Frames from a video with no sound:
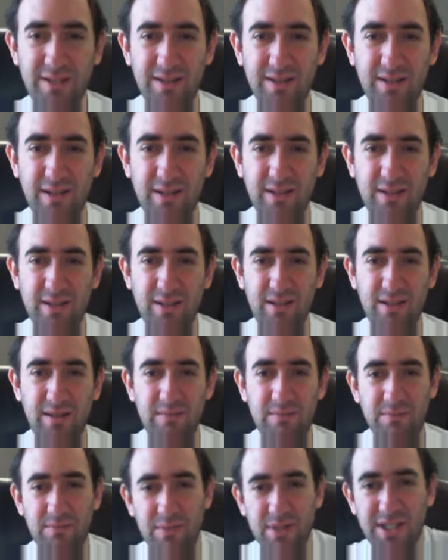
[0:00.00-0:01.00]
Um,
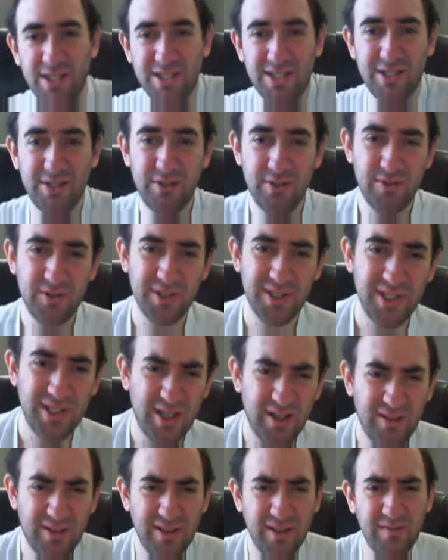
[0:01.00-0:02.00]
but it's not an
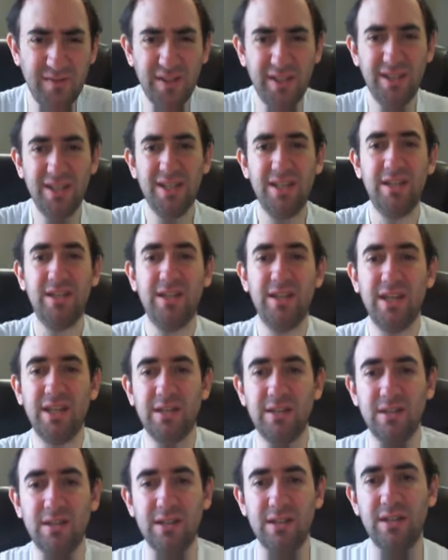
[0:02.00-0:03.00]
IVE
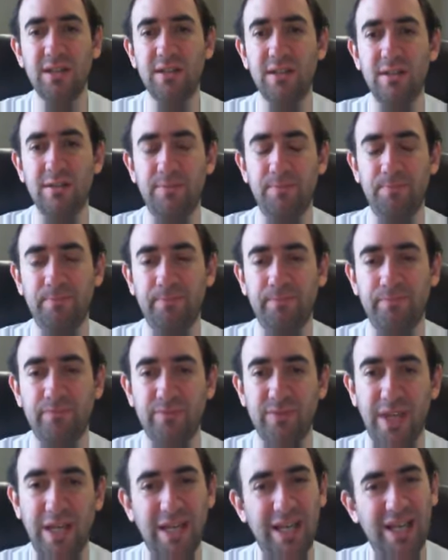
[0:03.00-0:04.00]
ending.
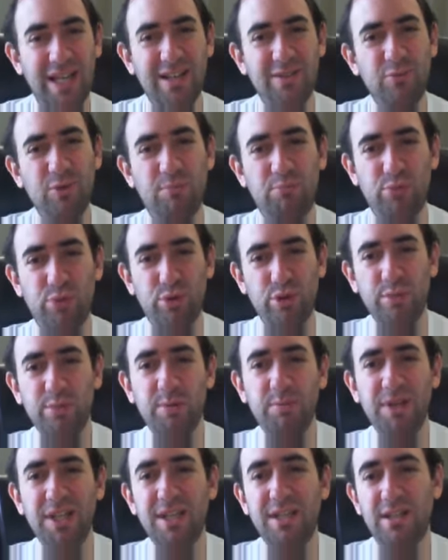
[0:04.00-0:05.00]
We're
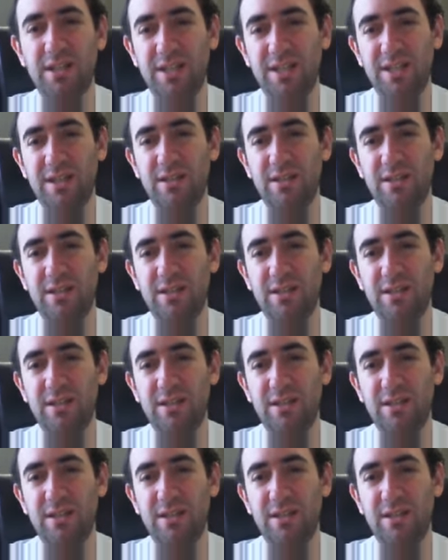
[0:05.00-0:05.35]
probably going to need